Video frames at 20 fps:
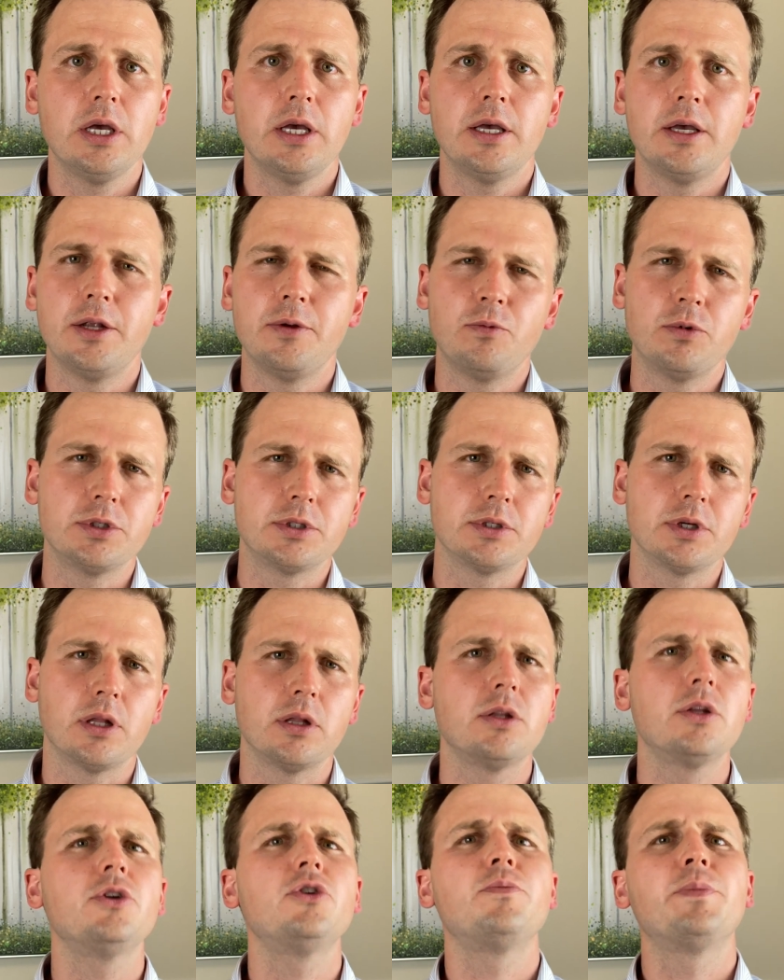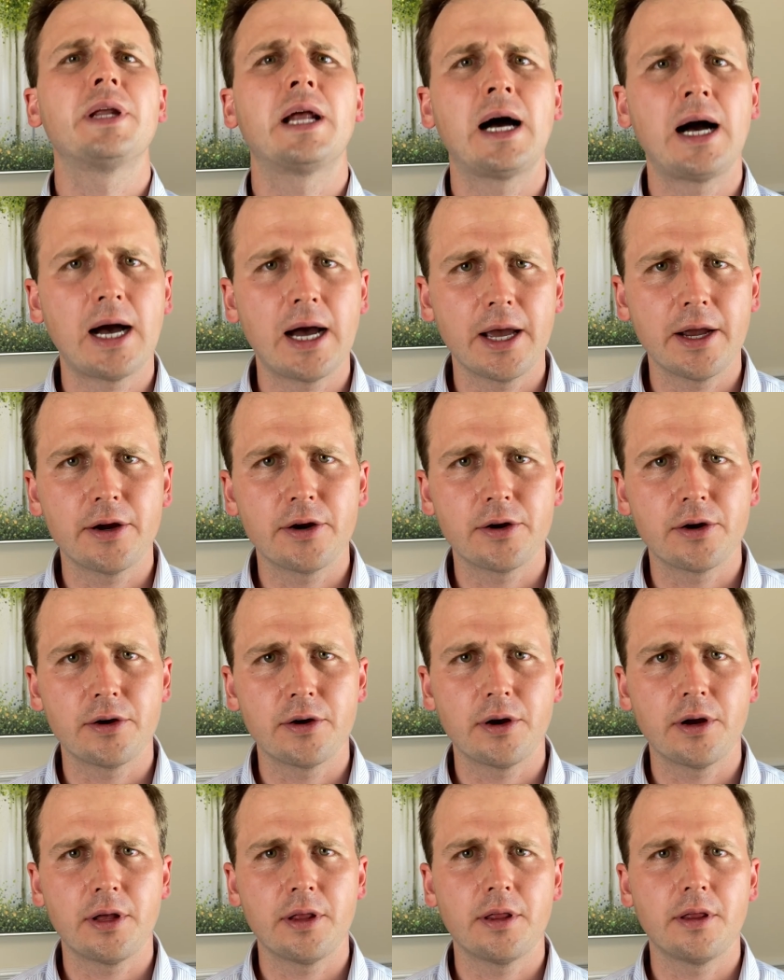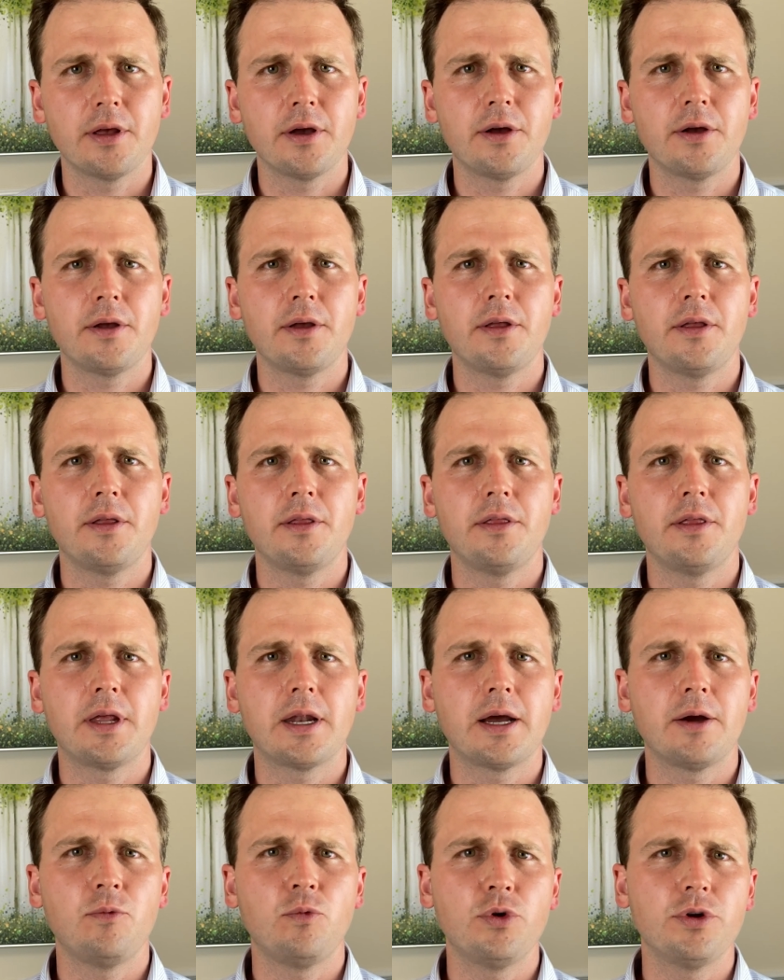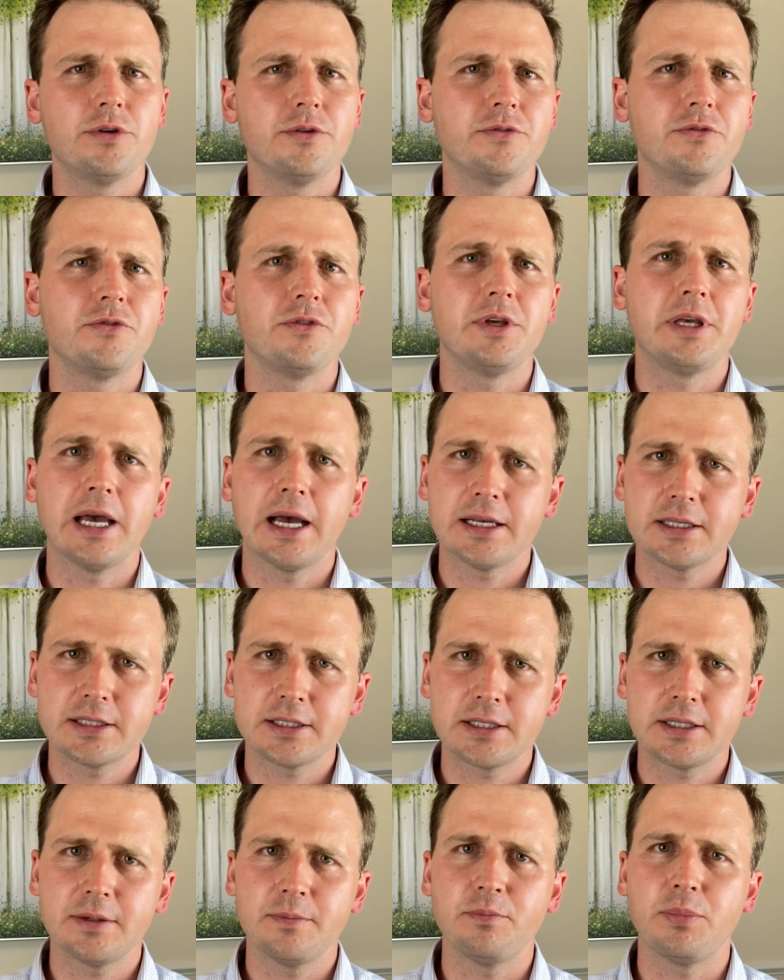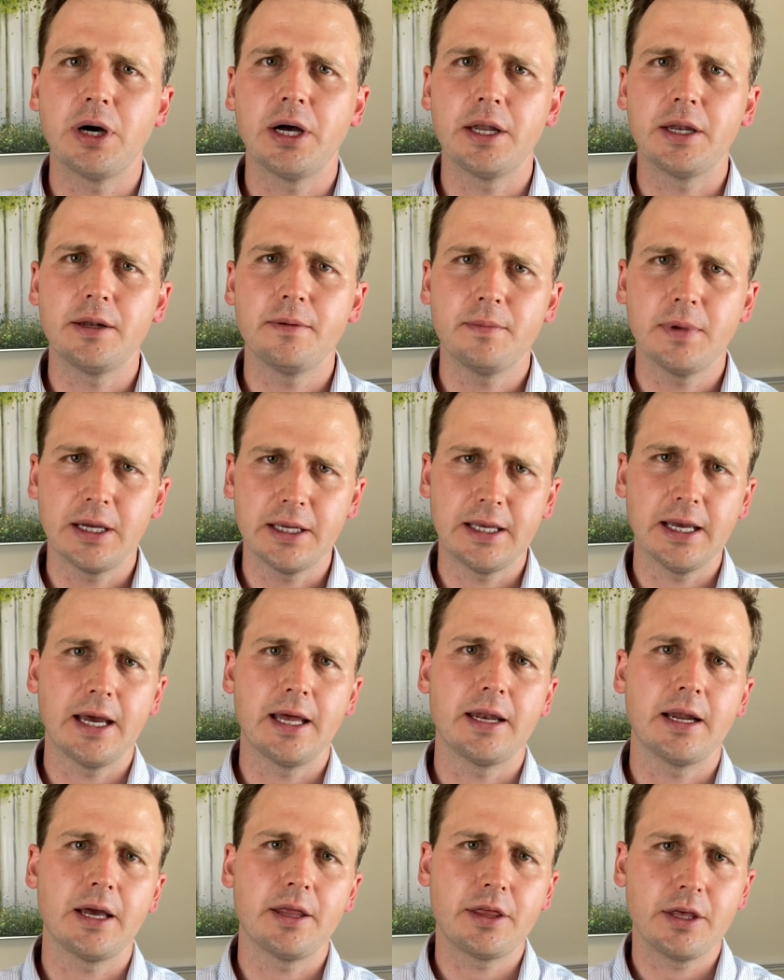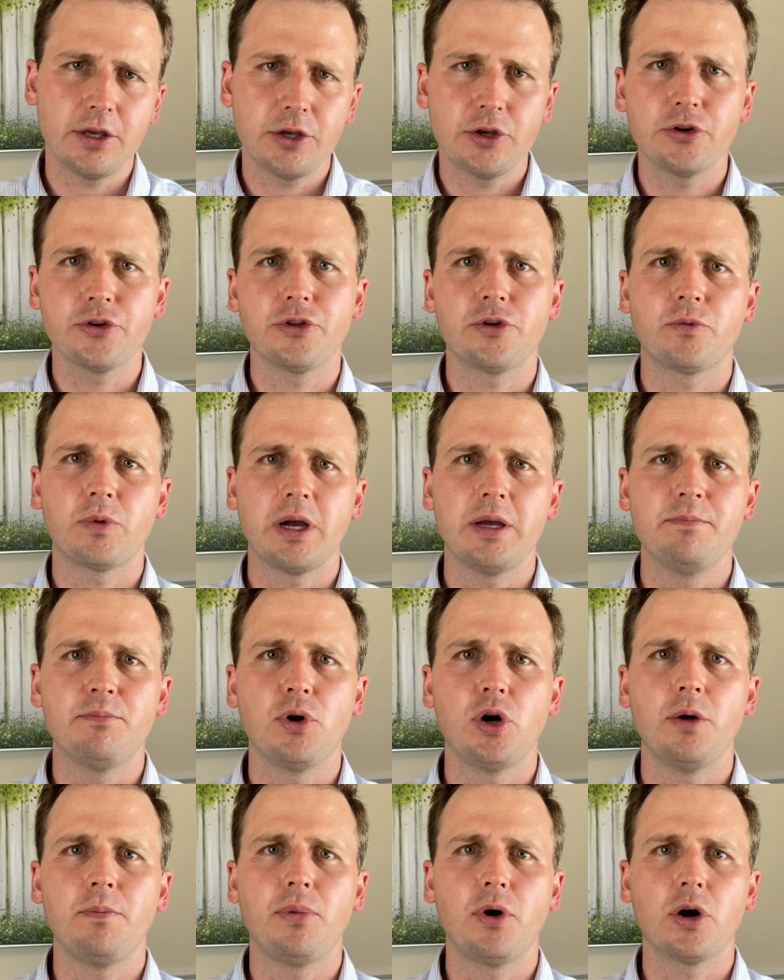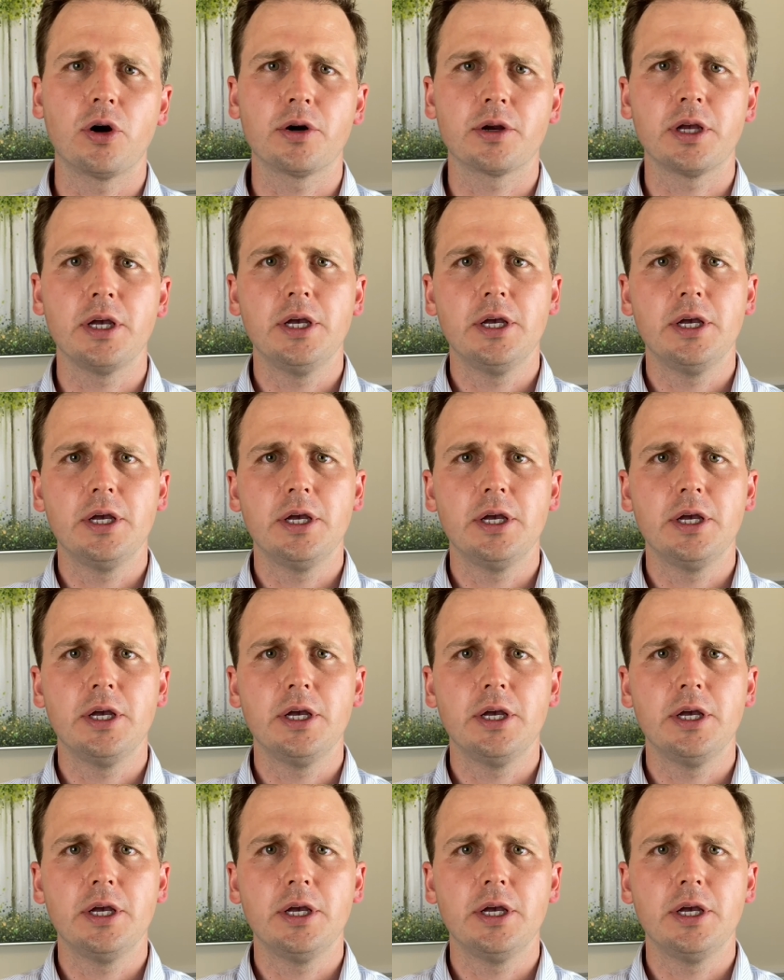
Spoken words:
It was a little bit higher than I would have guessed, but again, I think you're in the right ballpark,